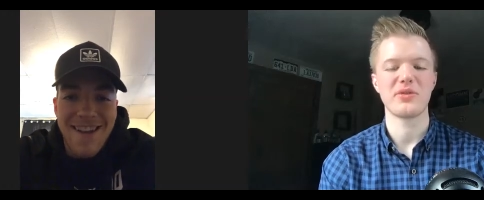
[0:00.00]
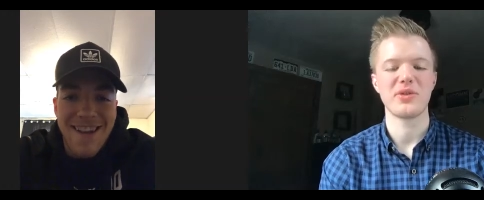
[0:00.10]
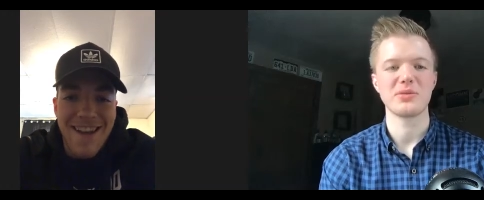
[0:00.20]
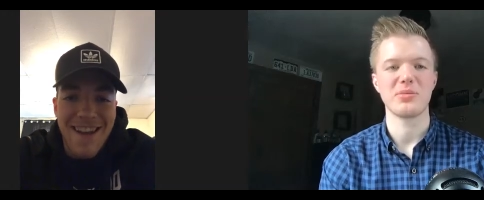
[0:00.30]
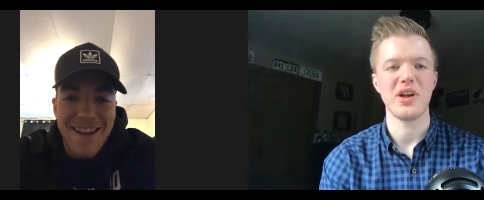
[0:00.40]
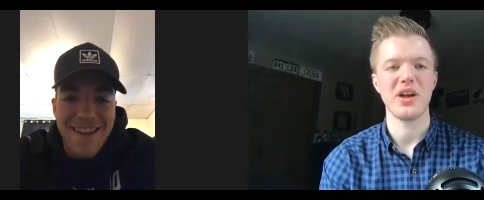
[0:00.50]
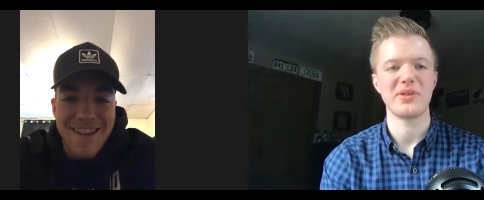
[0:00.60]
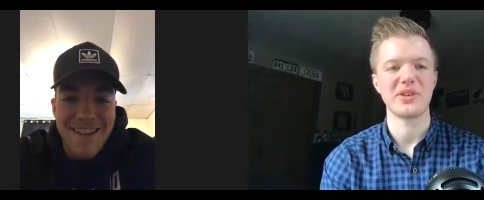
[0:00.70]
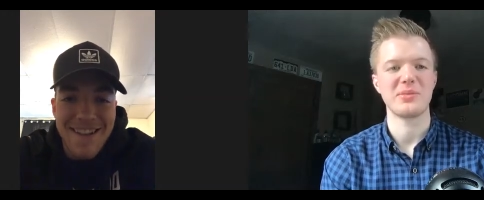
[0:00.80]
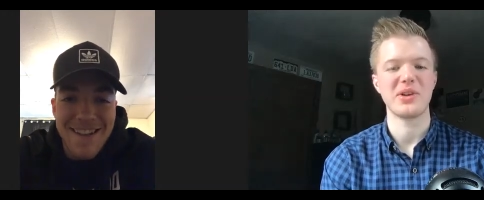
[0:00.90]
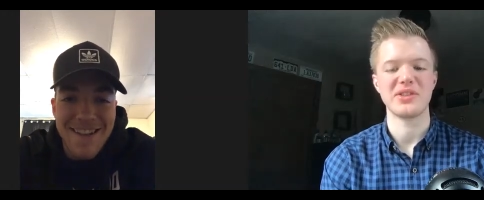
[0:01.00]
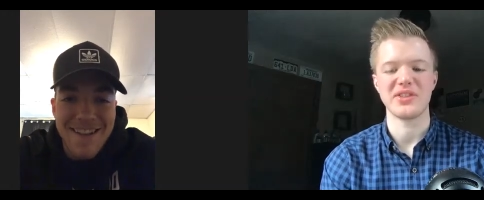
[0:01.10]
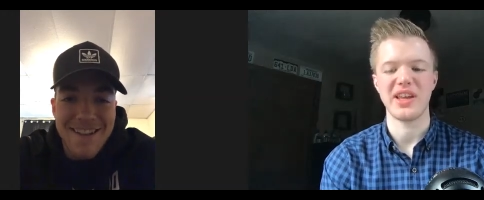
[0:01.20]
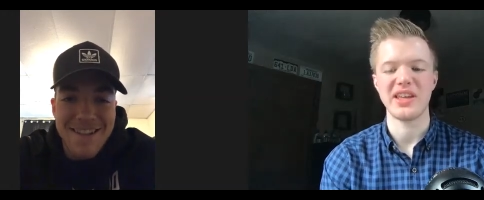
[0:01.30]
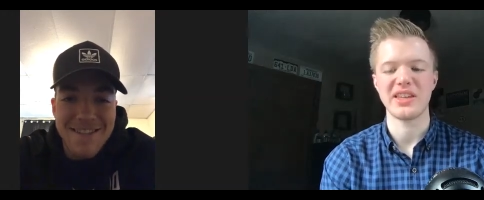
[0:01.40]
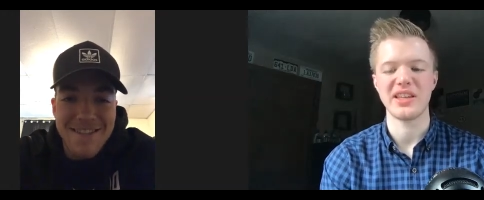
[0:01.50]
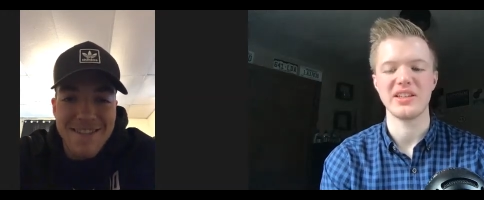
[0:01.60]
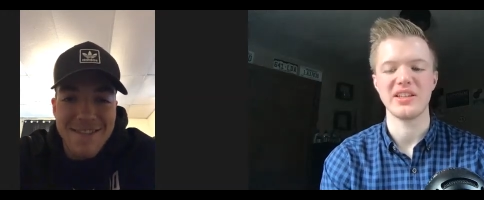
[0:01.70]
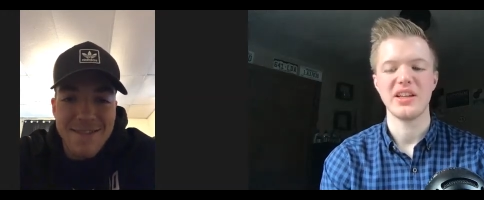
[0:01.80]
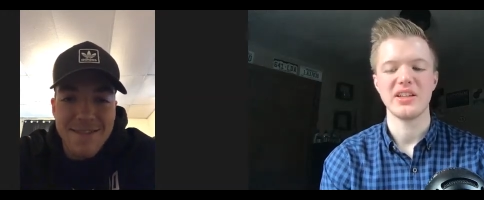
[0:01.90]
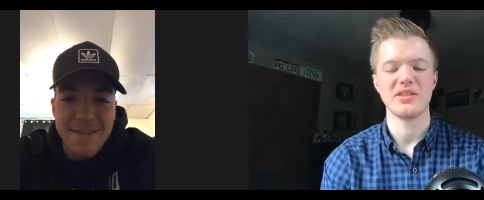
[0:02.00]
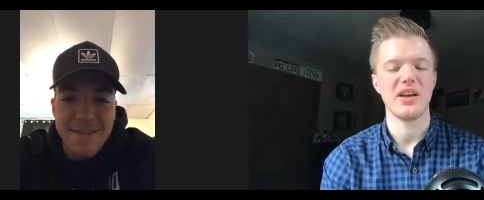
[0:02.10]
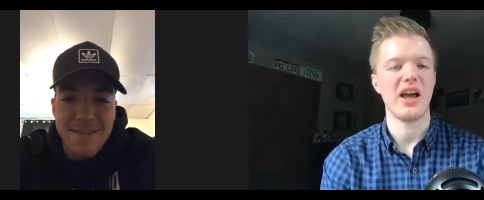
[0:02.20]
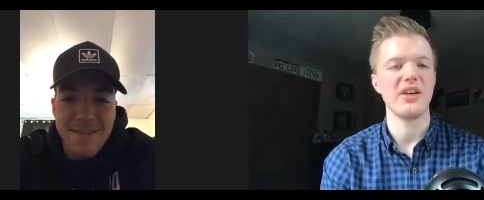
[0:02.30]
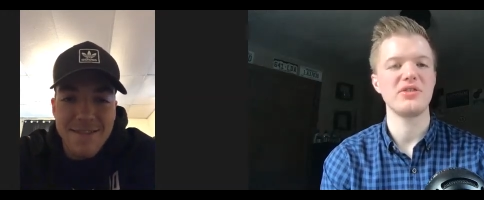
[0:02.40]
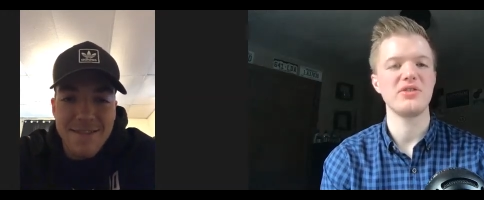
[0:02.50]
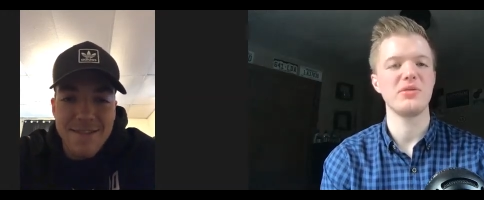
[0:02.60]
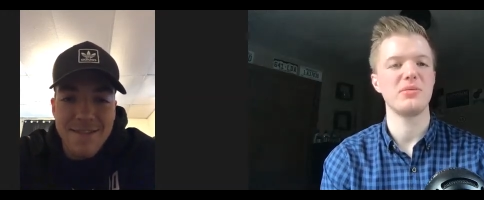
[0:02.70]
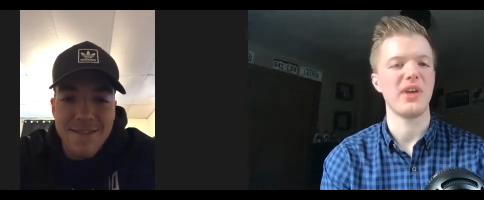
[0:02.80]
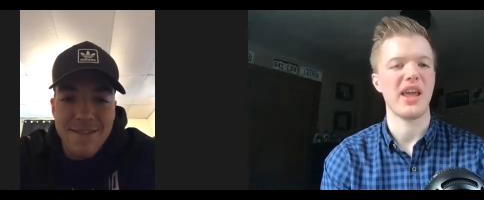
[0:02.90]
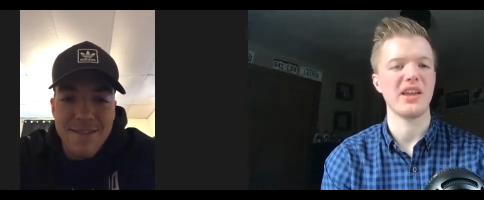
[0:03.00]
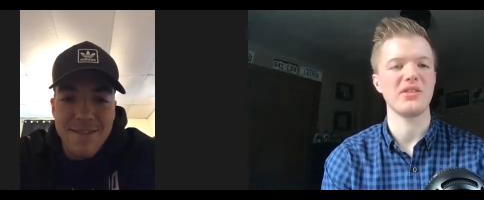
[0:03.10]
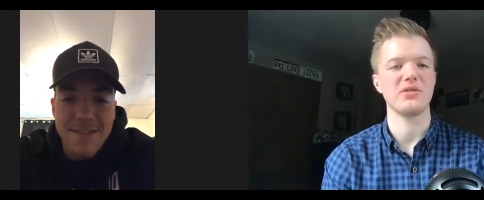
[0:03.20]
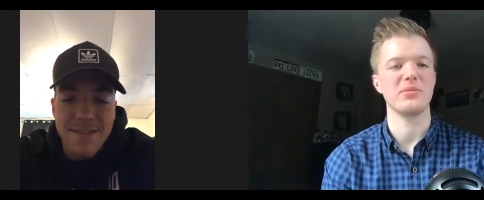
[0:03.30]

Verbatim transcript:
Speaker 1: first yeah. playoff experience like, and how did you handle